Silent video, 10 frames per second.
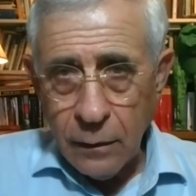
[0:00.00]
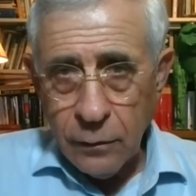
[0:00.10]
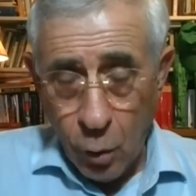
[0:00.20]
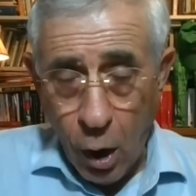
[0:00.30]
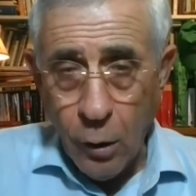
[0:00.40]

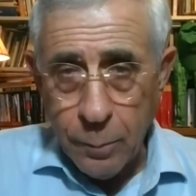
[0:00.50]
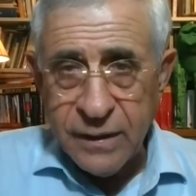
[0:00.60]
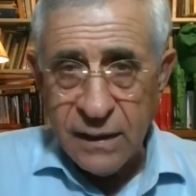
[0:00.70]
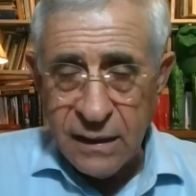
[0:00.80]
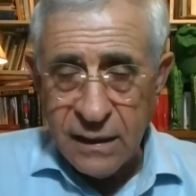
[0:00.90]

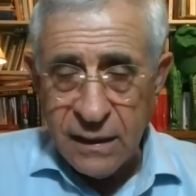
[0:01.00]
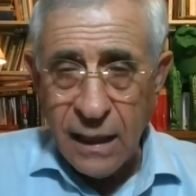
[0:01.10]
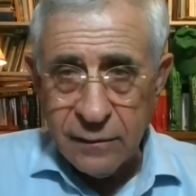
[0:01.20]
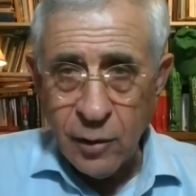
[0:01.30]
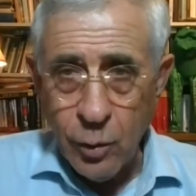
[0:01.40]
that the
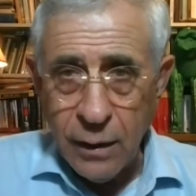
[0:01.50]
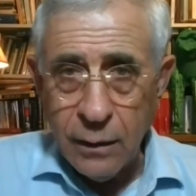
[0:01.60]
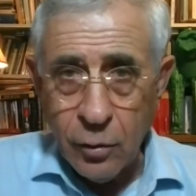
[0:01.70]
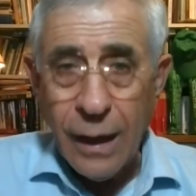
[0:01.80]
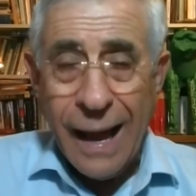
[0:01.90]
country will
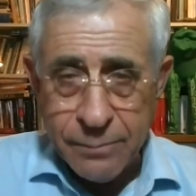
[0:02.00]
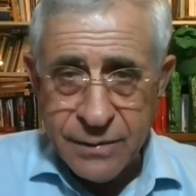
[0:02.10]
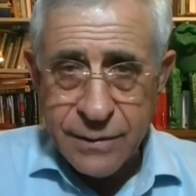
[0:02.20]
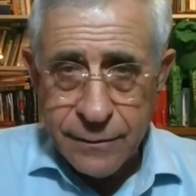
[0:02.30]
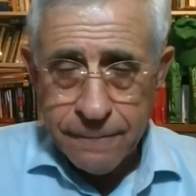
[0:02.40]

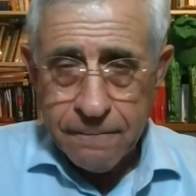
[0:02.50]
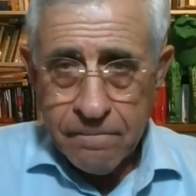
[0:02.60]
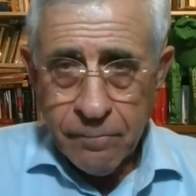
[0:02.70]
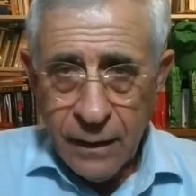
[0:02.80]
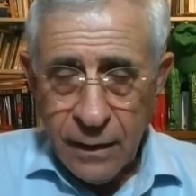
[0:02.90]
collapse
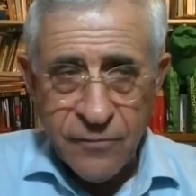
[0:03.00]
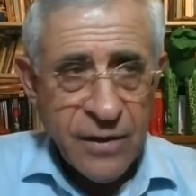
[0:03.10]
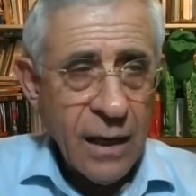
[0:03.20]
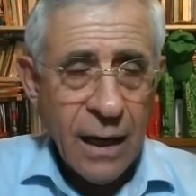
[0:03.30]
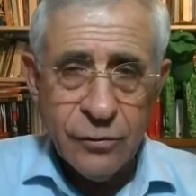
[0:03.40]
if
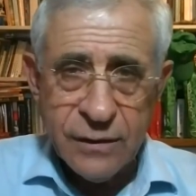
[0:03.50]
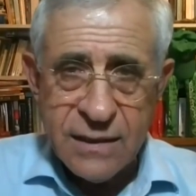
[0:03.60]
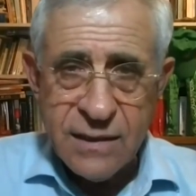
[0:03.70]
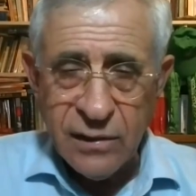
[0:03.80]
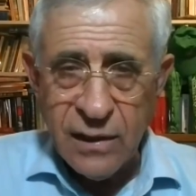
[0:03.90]
they run to the
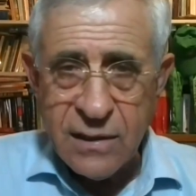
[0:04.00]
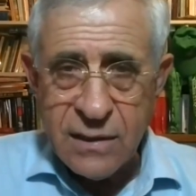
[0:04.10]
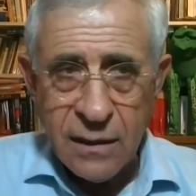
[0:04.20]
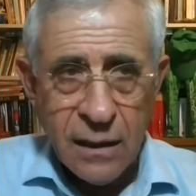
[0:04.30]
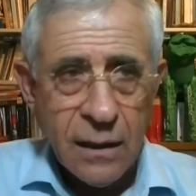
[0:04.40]
streets
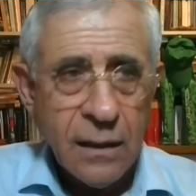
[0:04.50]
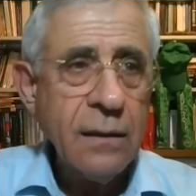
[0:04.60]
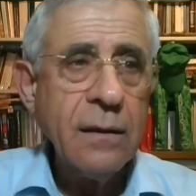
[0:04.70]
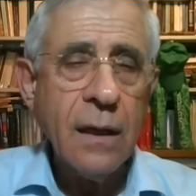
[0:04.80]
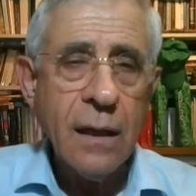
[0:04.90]
and
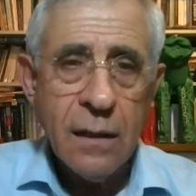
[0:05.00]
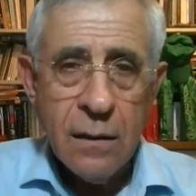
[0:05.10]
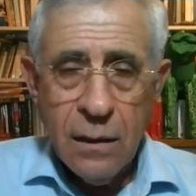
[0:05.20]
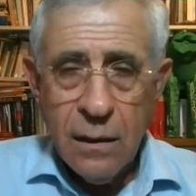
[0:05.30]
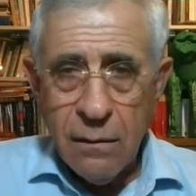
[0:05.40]

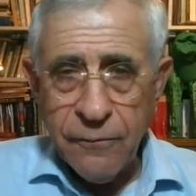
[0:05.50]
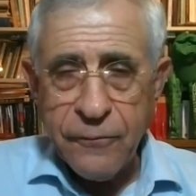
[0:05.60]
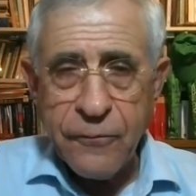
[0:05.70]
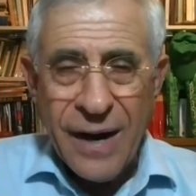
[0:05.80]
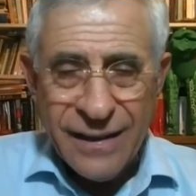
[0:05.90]

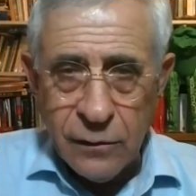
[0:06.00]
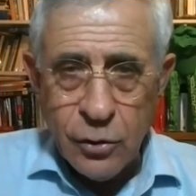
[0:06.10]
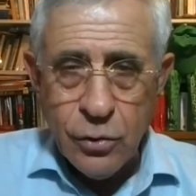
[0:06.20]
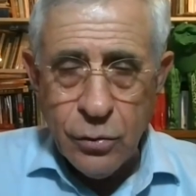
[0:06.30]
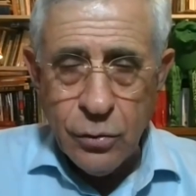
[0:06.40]
frighten the
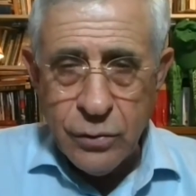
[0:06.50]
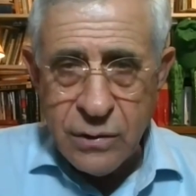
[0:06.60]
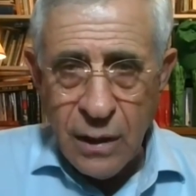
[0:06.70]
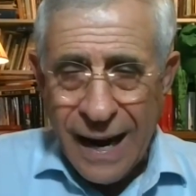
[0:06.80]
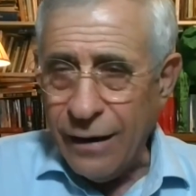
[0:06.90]
Jews
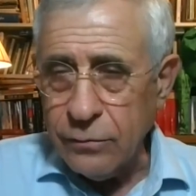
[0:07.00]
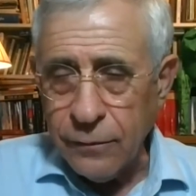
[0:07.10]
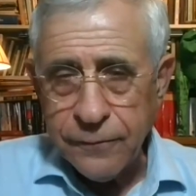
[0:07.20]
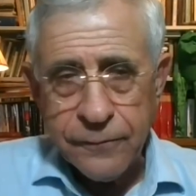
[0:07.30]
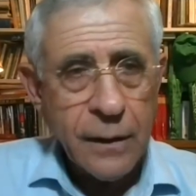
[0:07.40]
out of
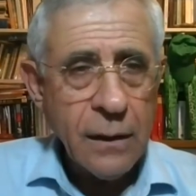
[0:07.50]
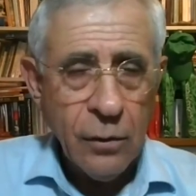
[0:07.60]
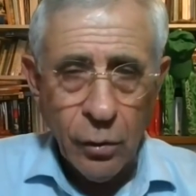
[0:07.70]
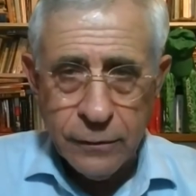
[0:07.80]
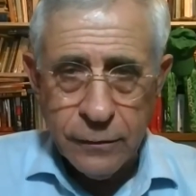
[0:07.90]

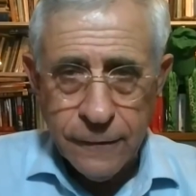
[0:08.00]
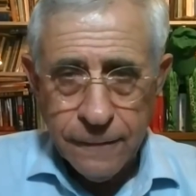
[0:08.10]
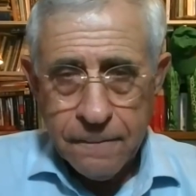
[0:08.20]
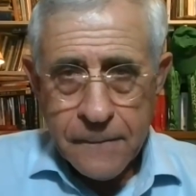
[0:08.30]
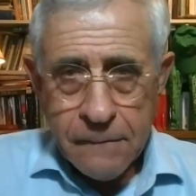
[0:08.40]
Lod.
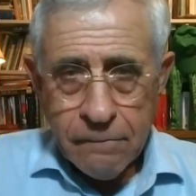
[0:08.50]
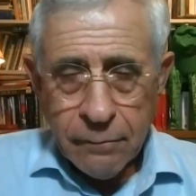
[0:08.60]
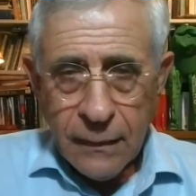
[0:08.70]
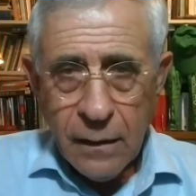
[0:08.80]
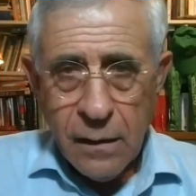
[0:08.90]

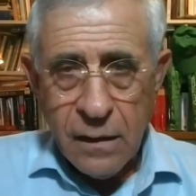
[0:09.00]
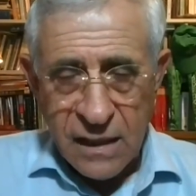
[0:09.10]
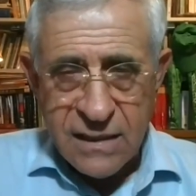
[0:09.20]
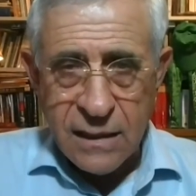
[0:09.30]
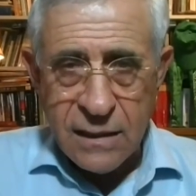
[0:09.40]

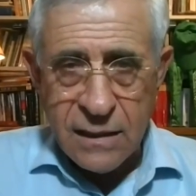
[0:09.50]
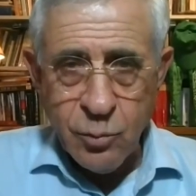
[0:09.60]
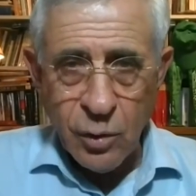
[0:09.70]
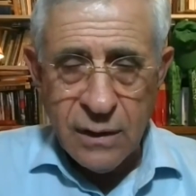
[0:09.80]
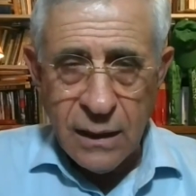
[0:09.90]
This is
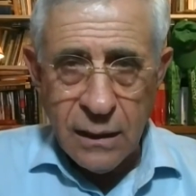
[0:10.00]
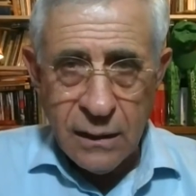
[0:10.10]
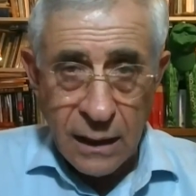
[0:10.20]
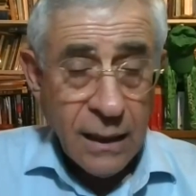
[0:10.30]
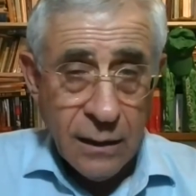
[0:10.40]
what they
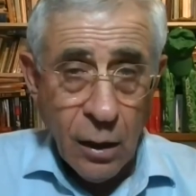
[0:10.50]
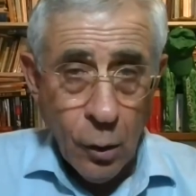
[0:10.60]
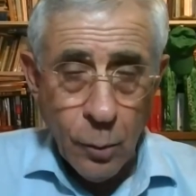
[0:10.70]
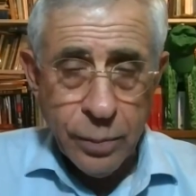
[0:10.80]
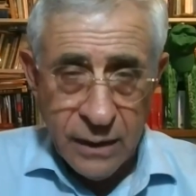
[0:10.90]
had a hope.
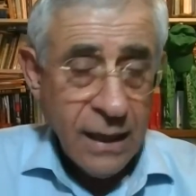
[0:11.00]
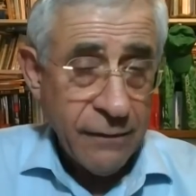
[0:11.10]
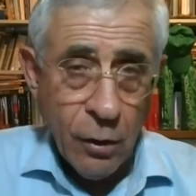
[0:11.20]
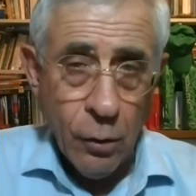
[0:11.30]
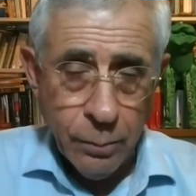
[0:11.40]
They have a
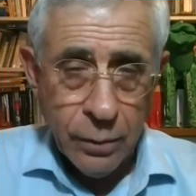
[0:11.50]
hope